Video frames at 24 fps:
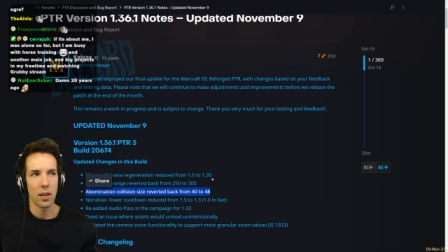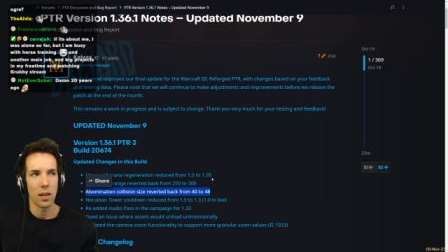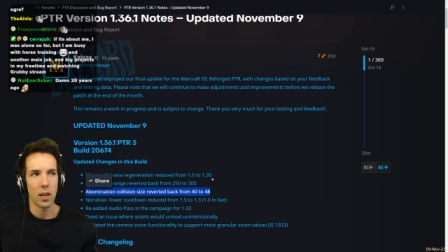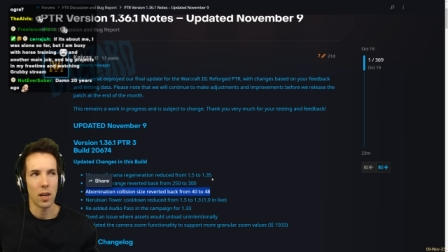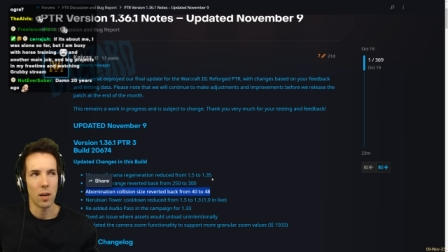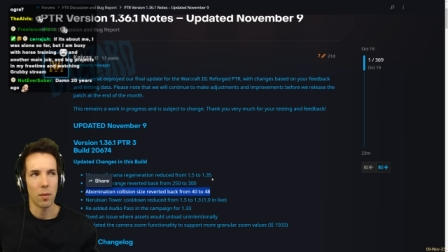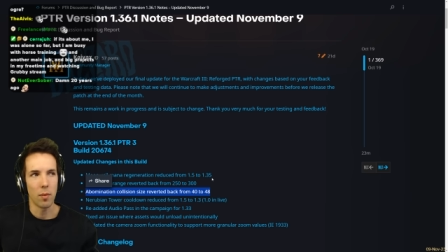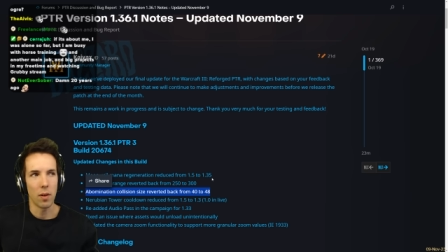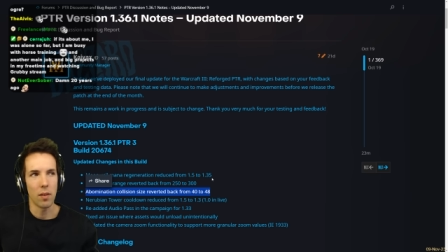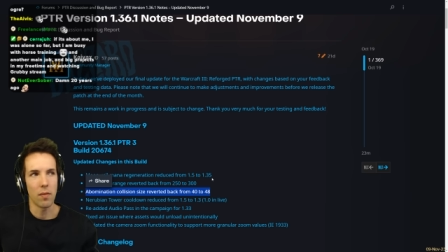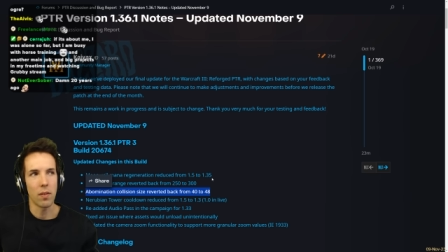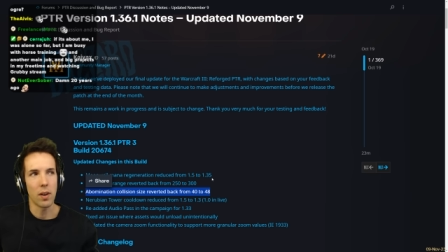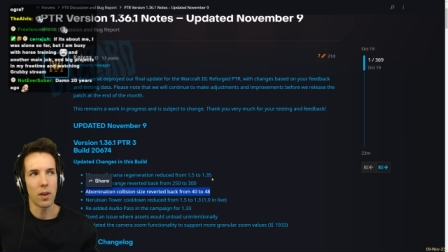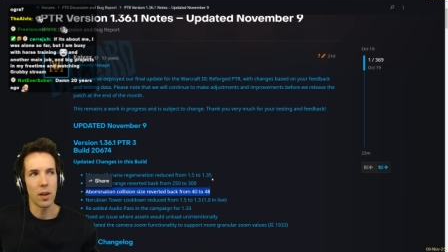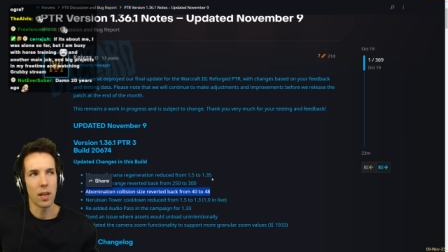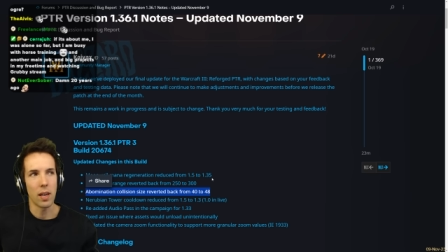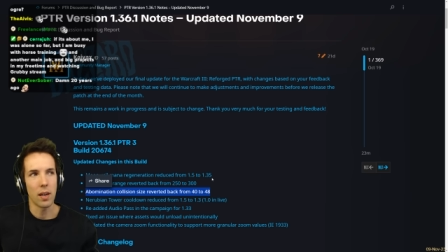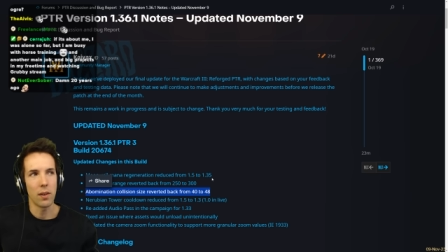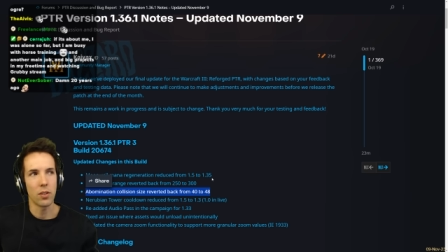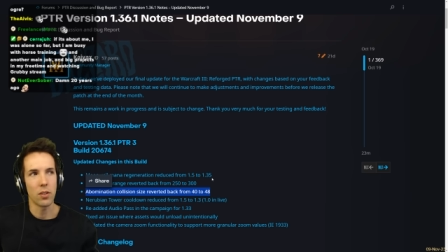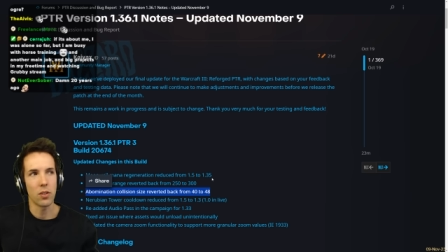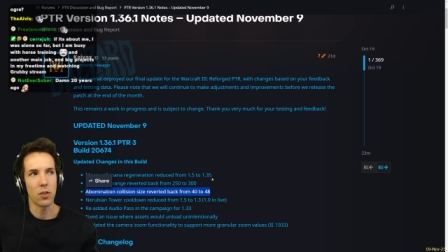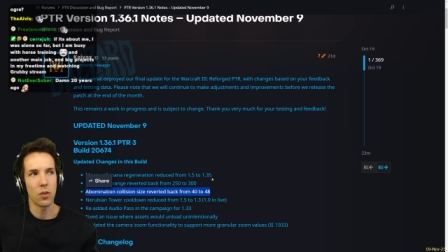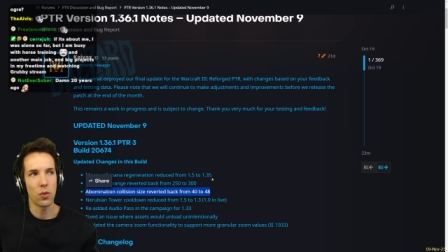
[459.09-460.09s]
I believe right
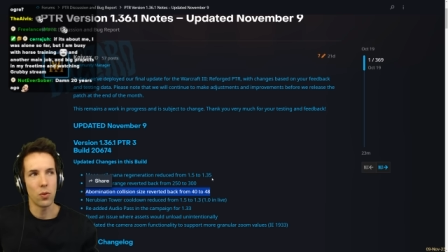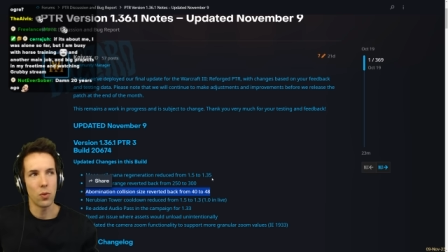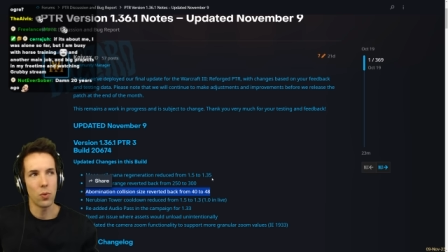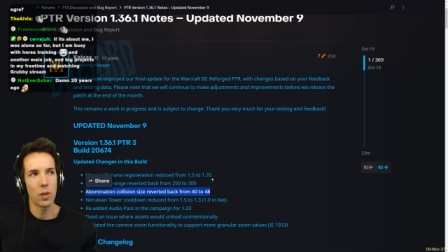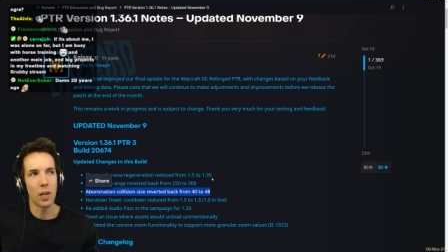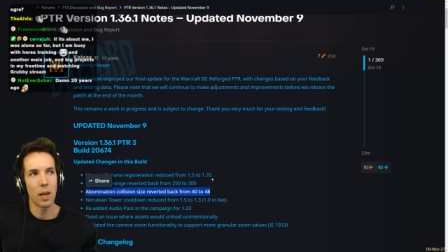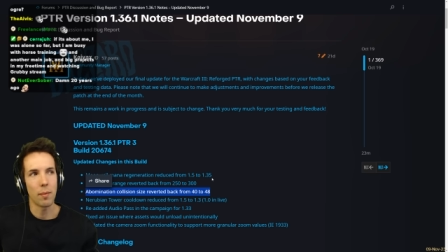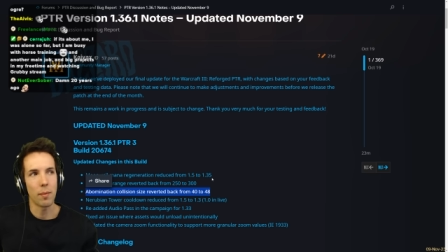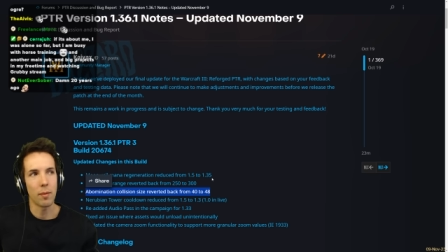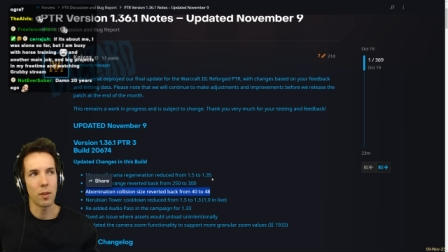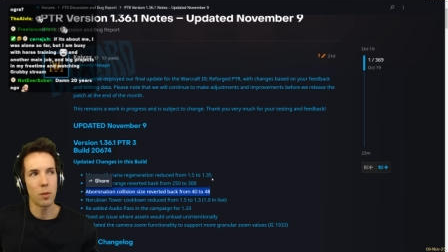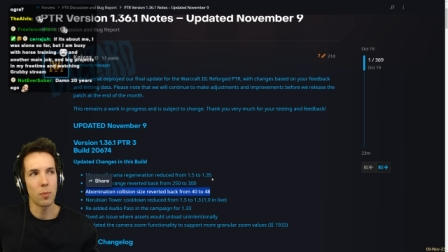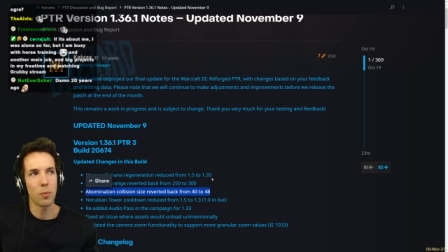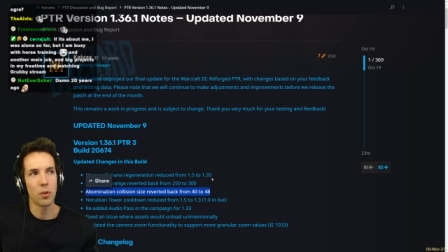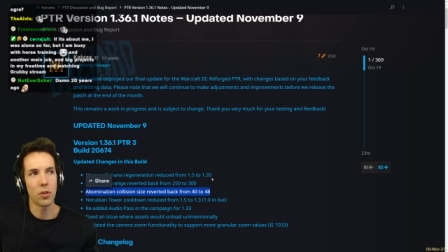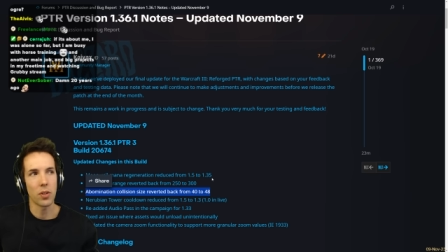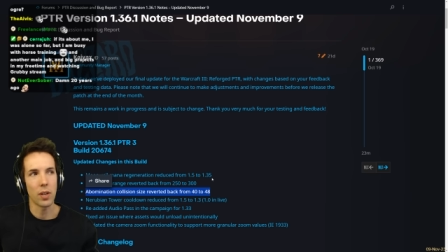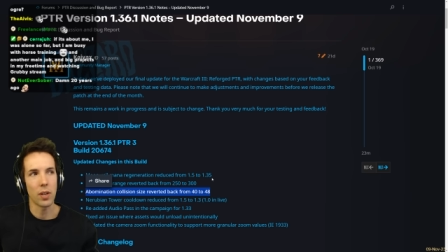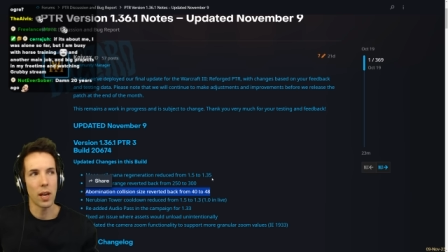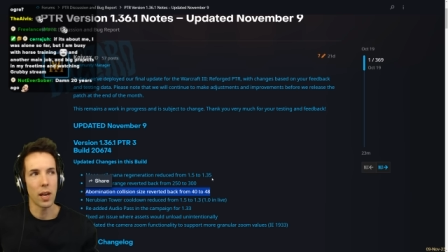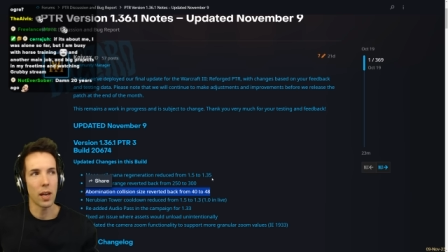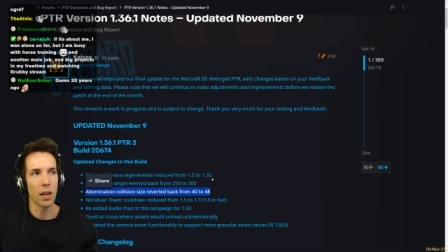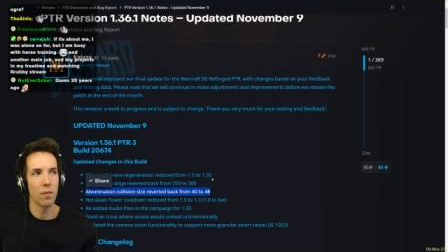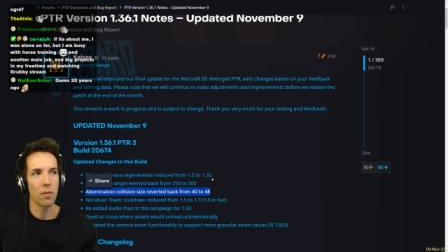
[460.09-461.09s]
now it's two damage per
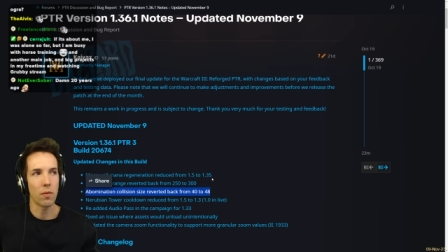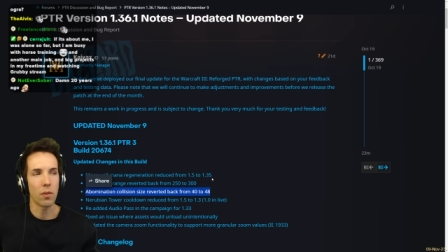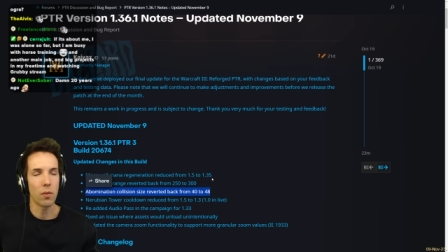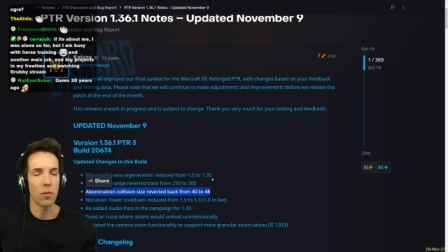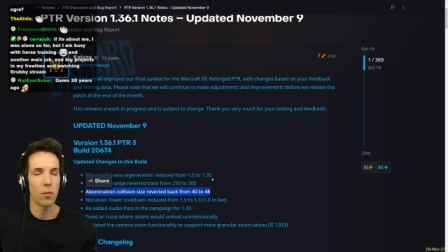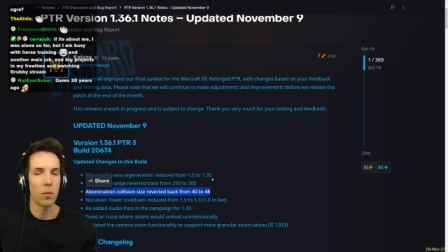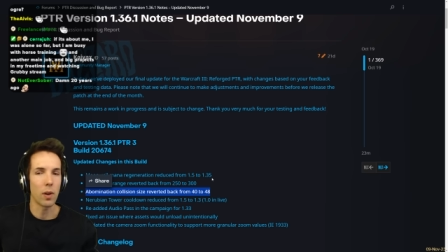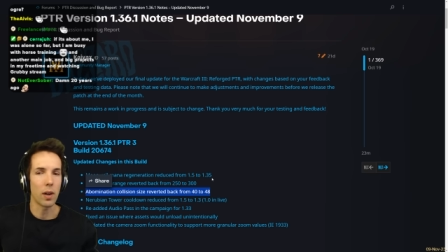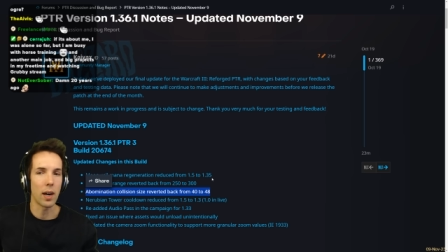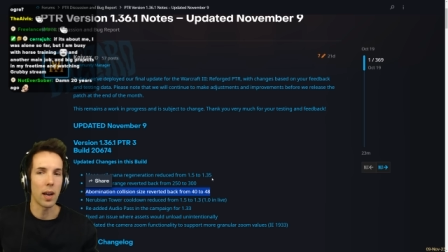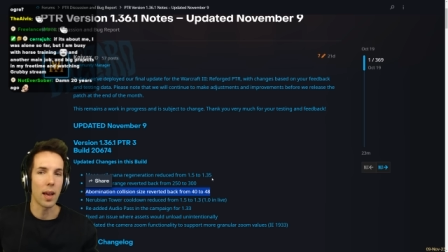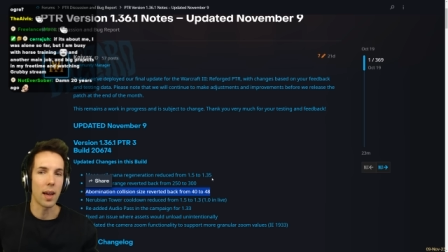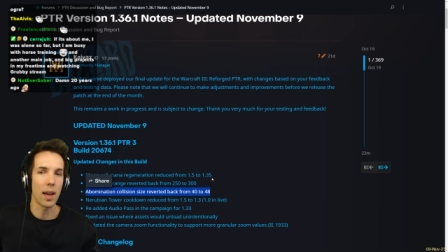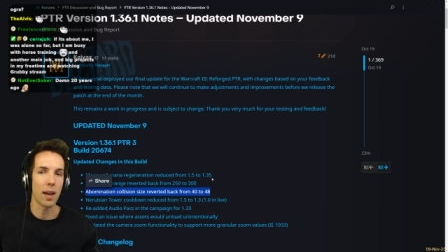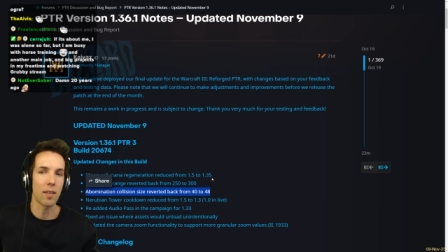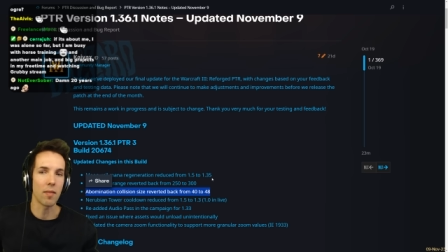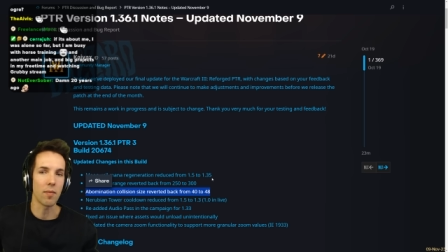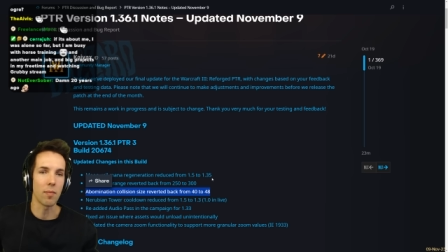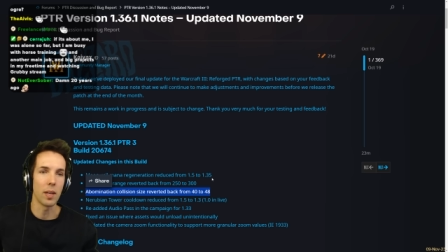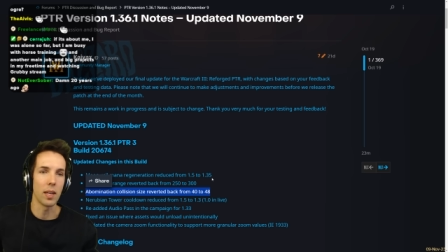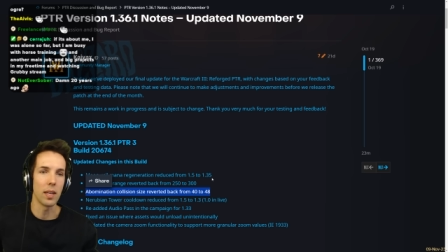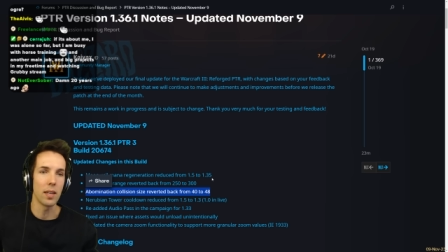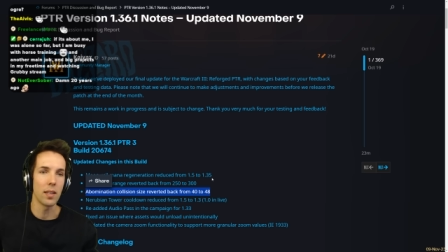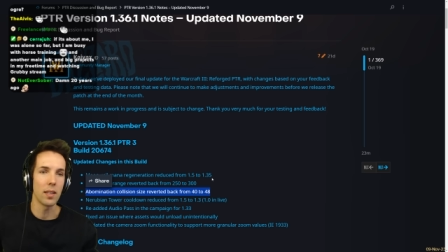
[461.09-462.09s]
second for one and a half
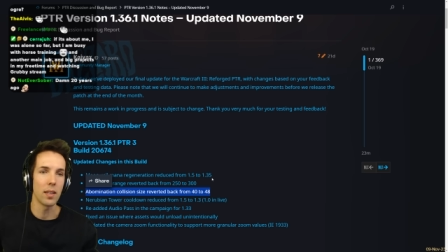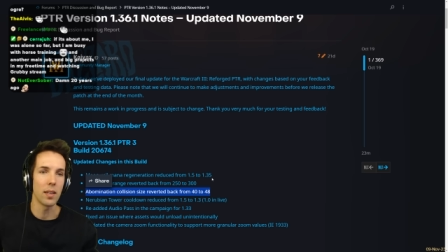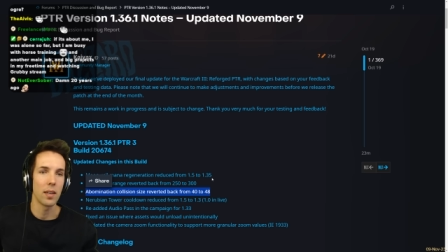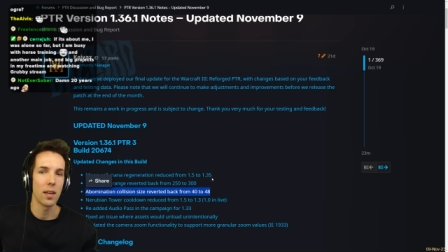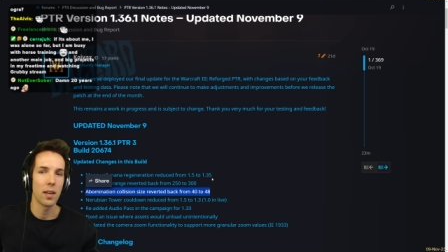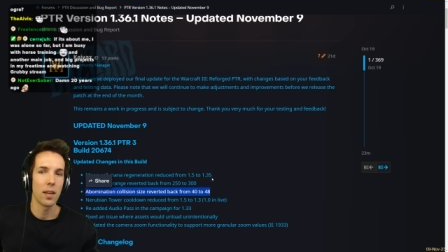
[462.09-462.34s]
minute.